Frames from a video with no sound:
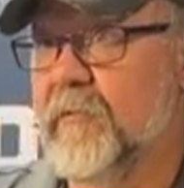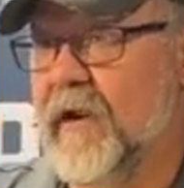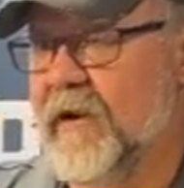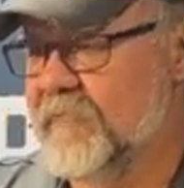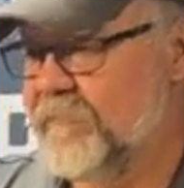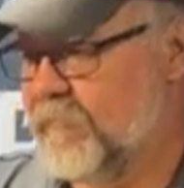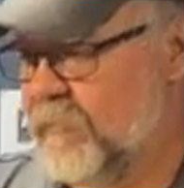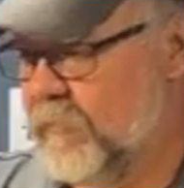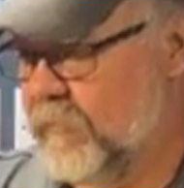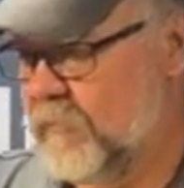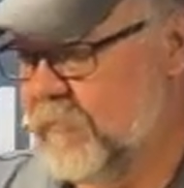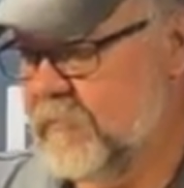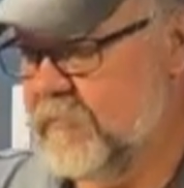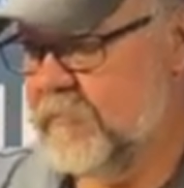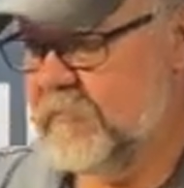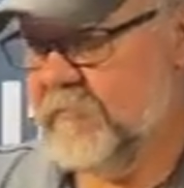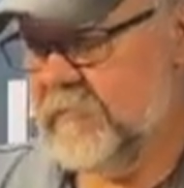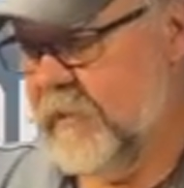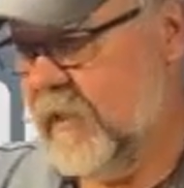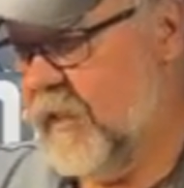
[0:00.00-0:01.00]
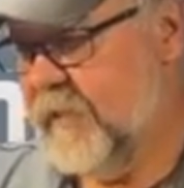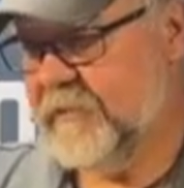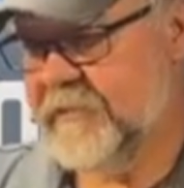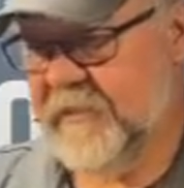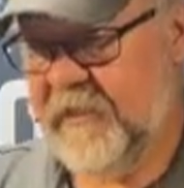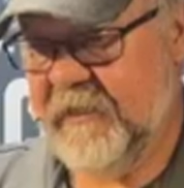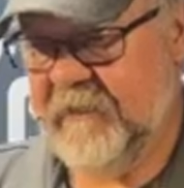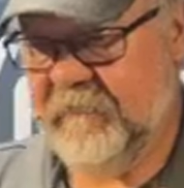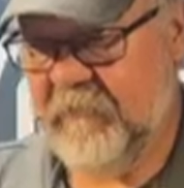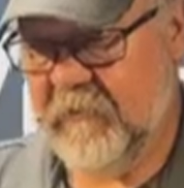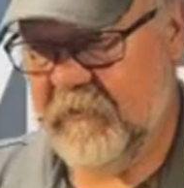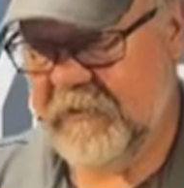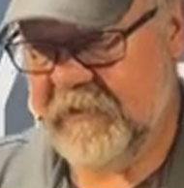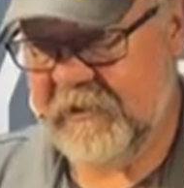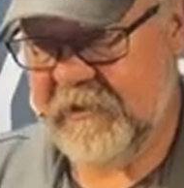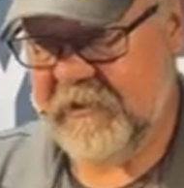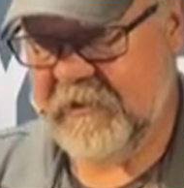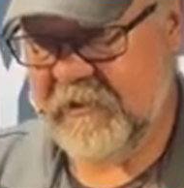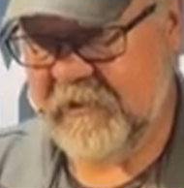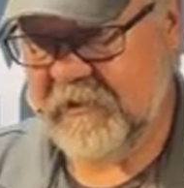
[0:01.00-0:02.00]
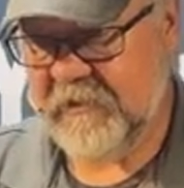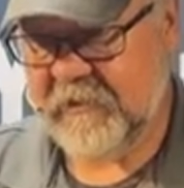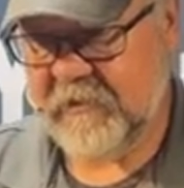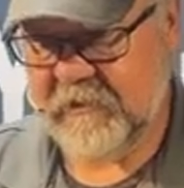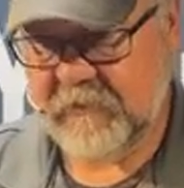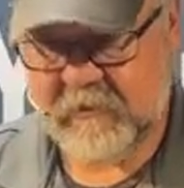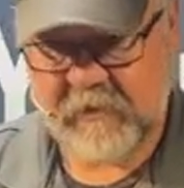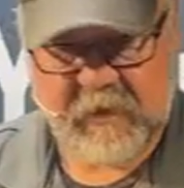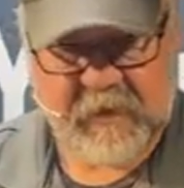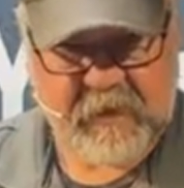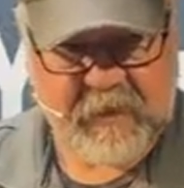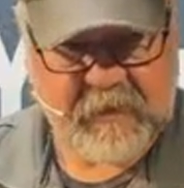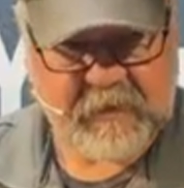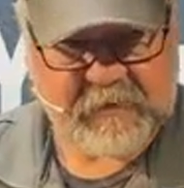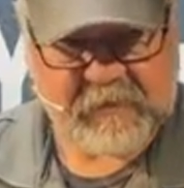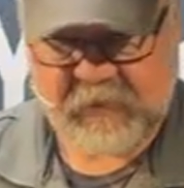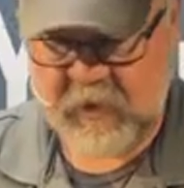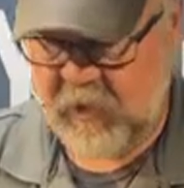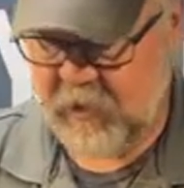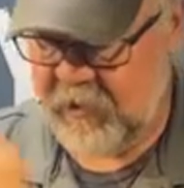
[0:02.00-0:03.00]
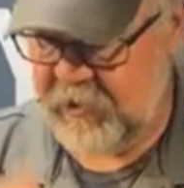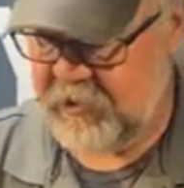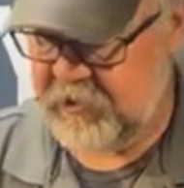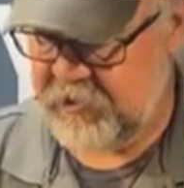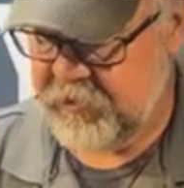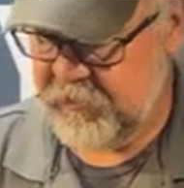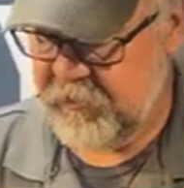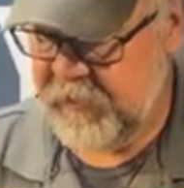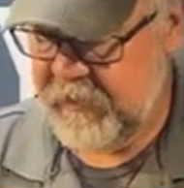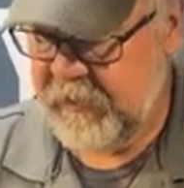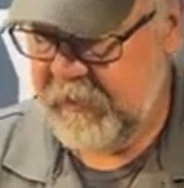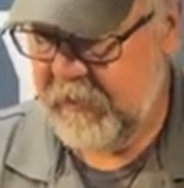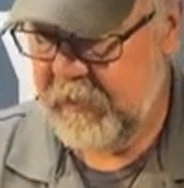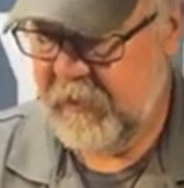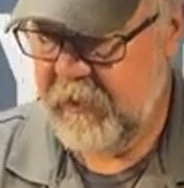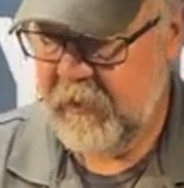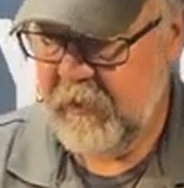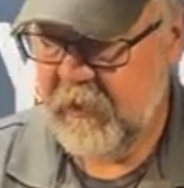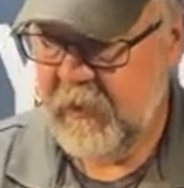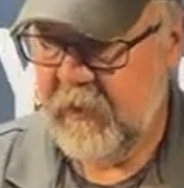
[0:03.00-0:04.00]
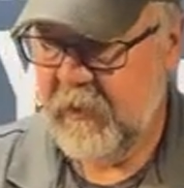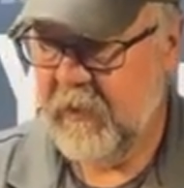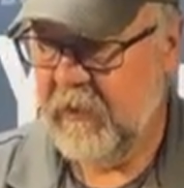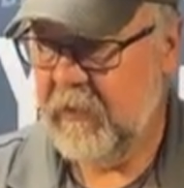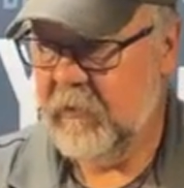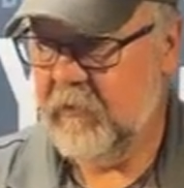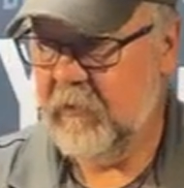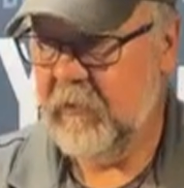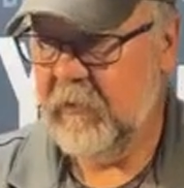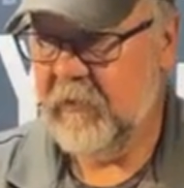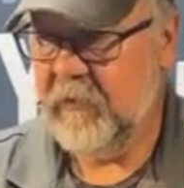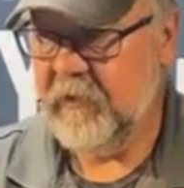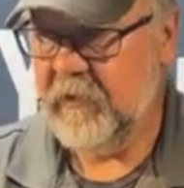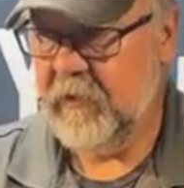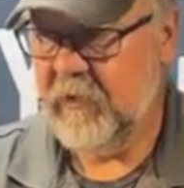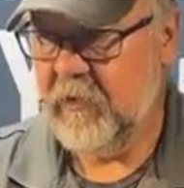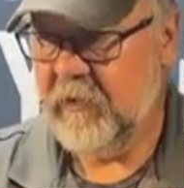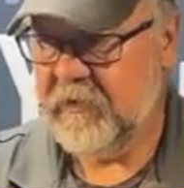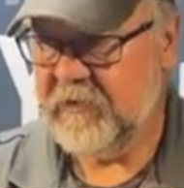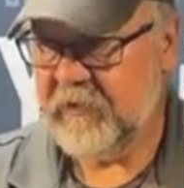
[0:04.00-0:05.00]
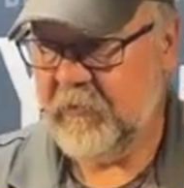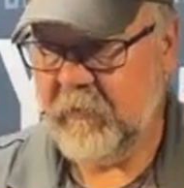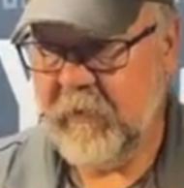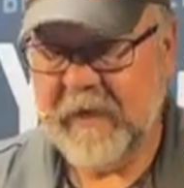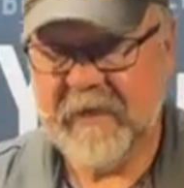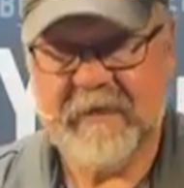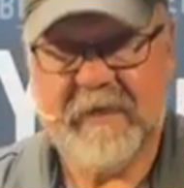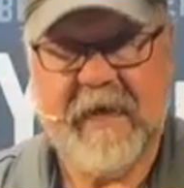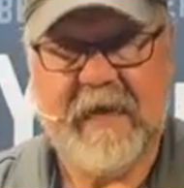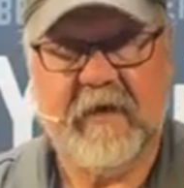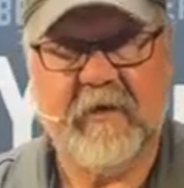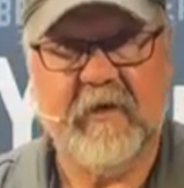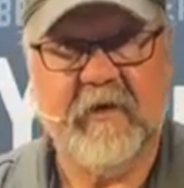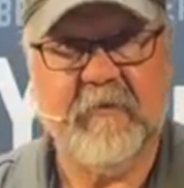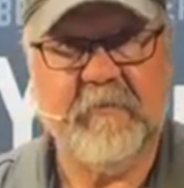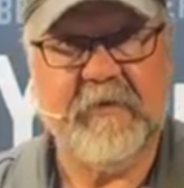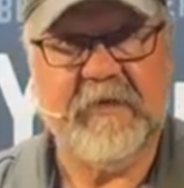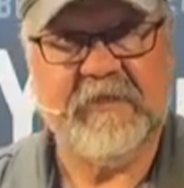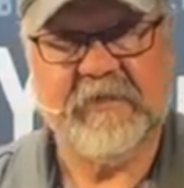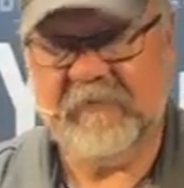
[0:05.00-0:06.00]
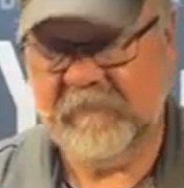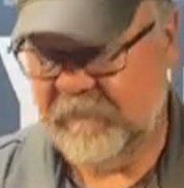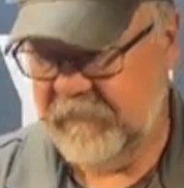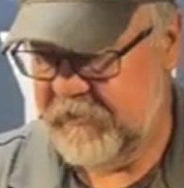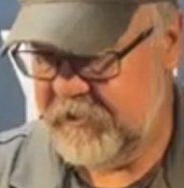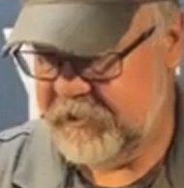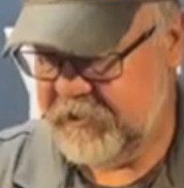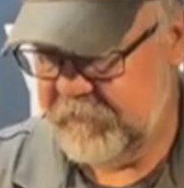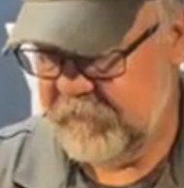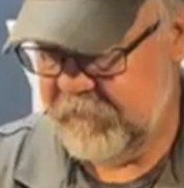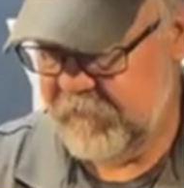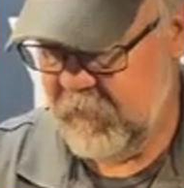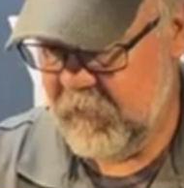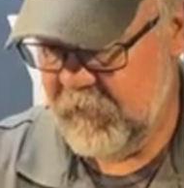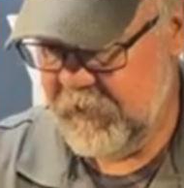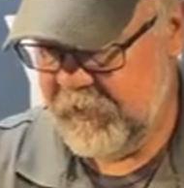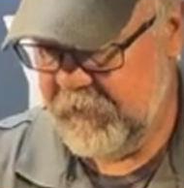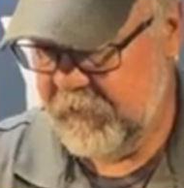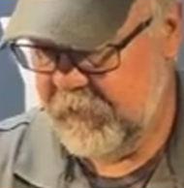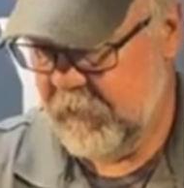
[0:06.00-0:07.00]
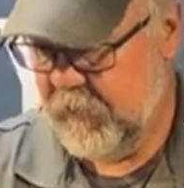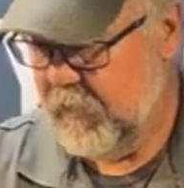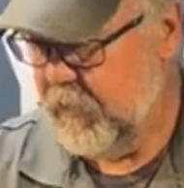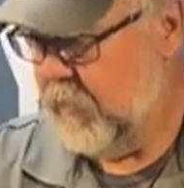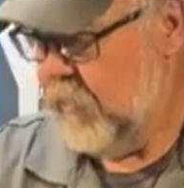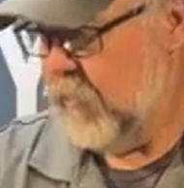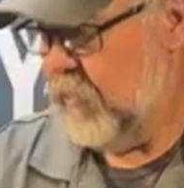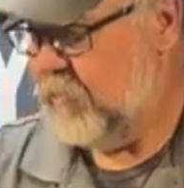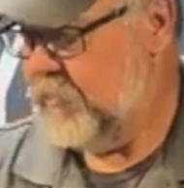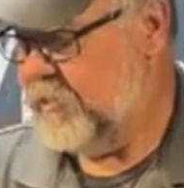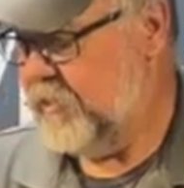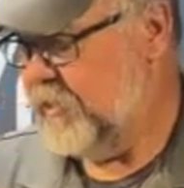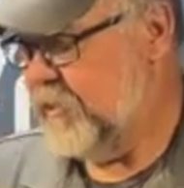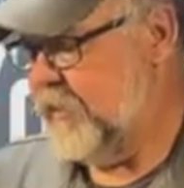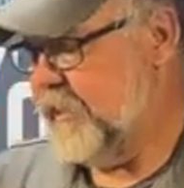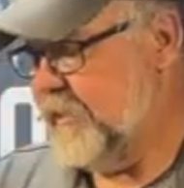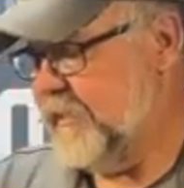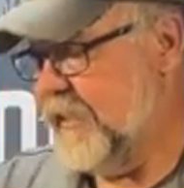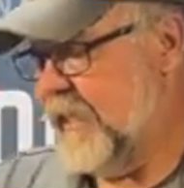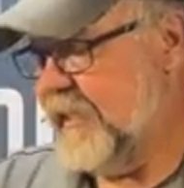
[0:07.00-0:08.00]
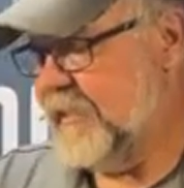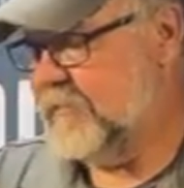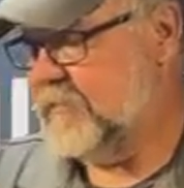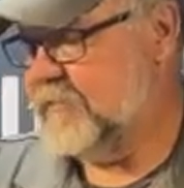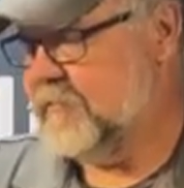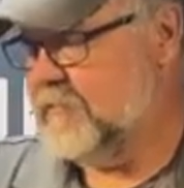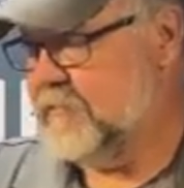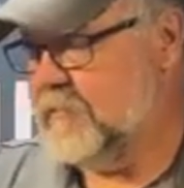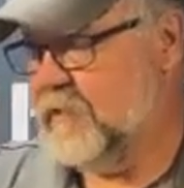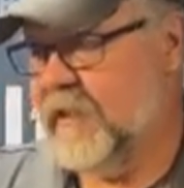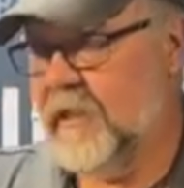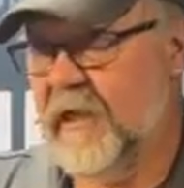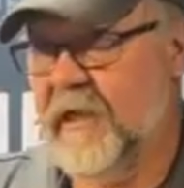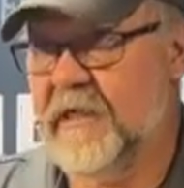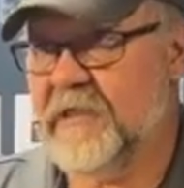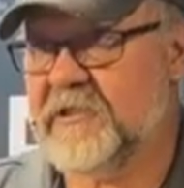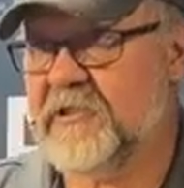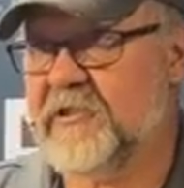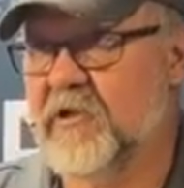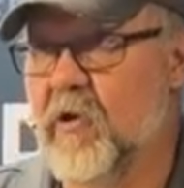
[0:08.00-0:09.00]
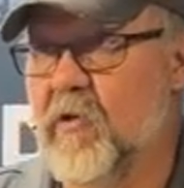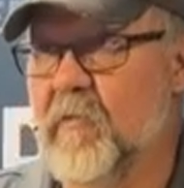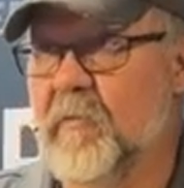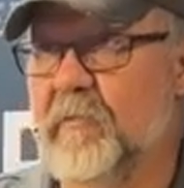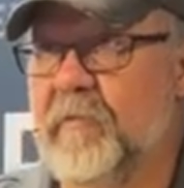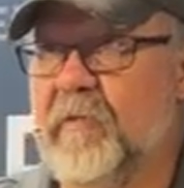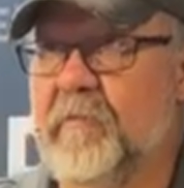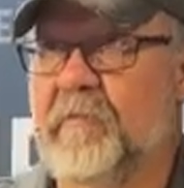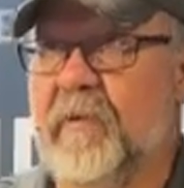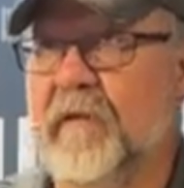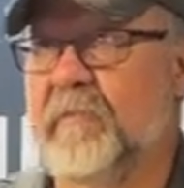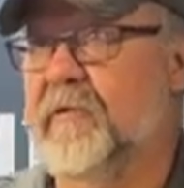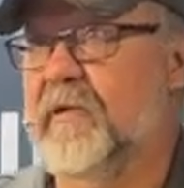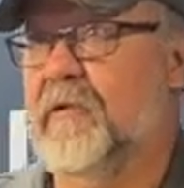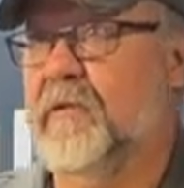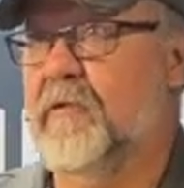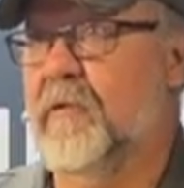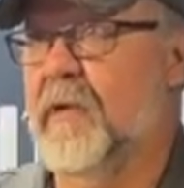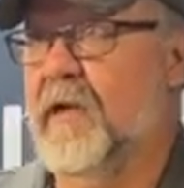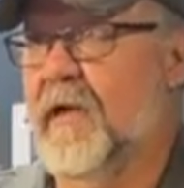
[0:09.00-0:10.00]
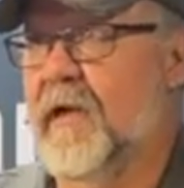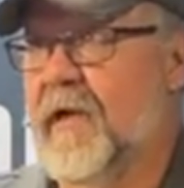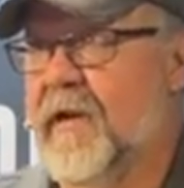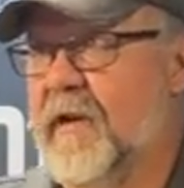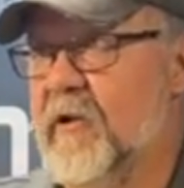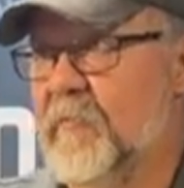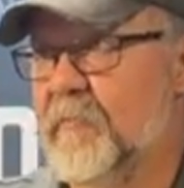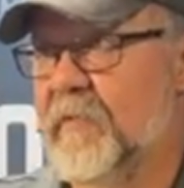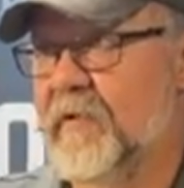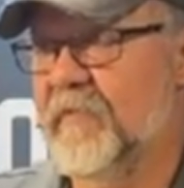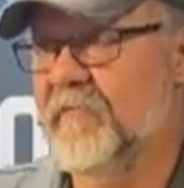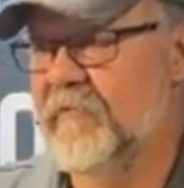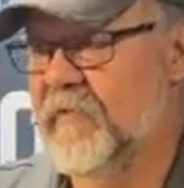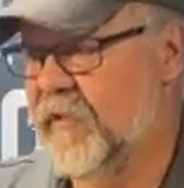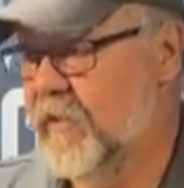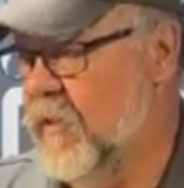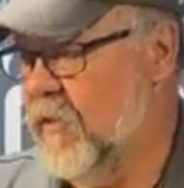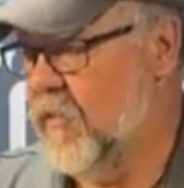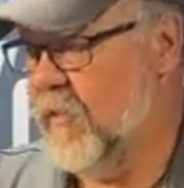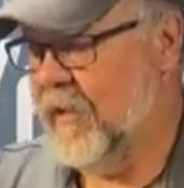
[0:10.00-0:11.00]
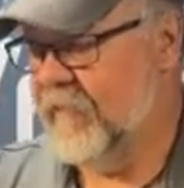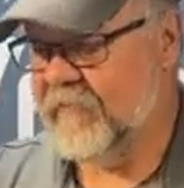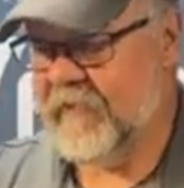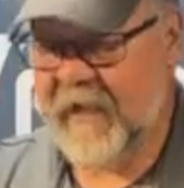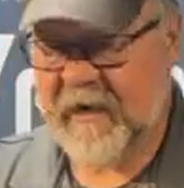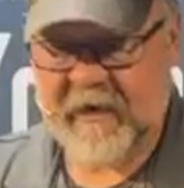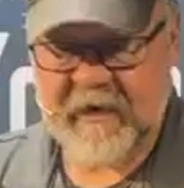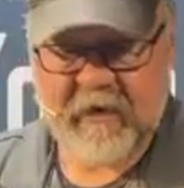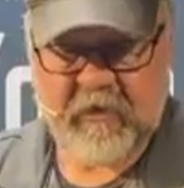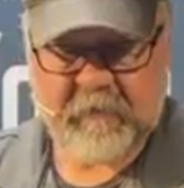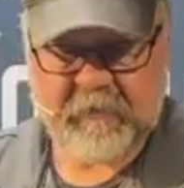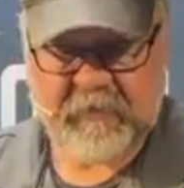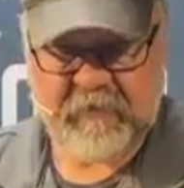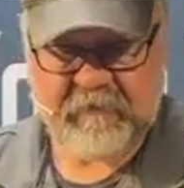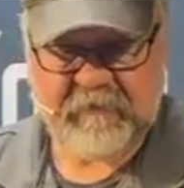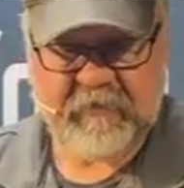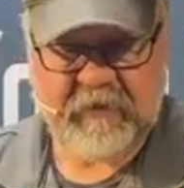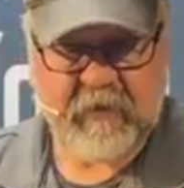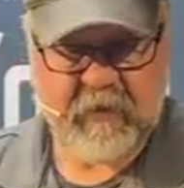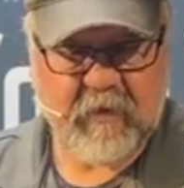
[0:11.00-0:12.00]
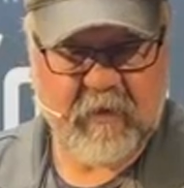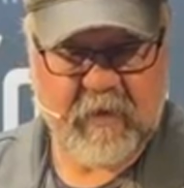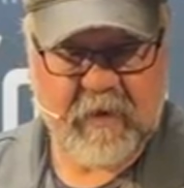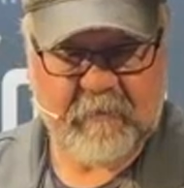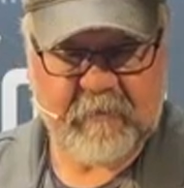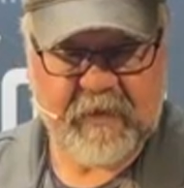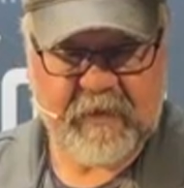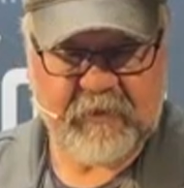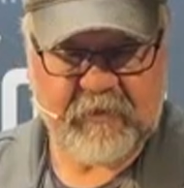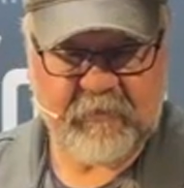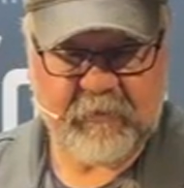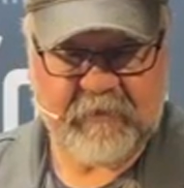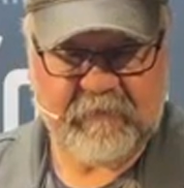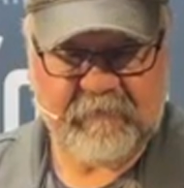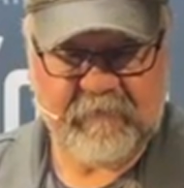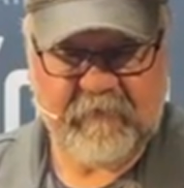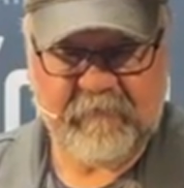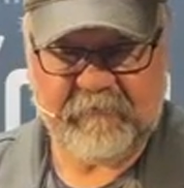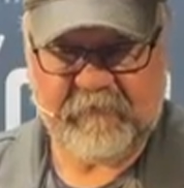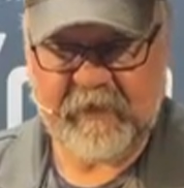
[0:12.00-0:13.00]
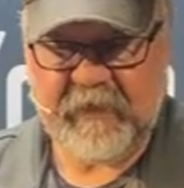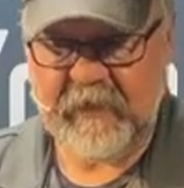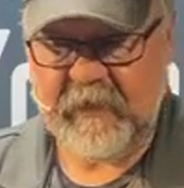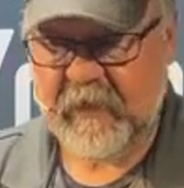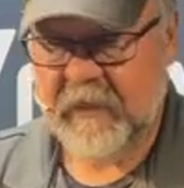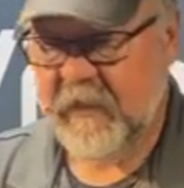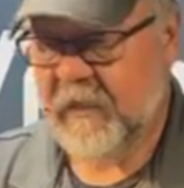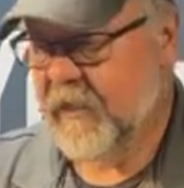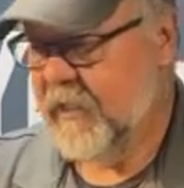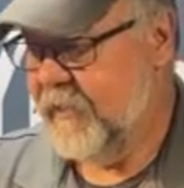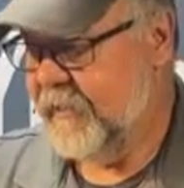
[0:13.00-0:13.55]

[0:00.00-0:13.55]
rifle? Hunting versus target shooting. Is a red dot going to be sufficient for you, or do you need that scope? Maybe an LPVO. I've got an LPVO on my 350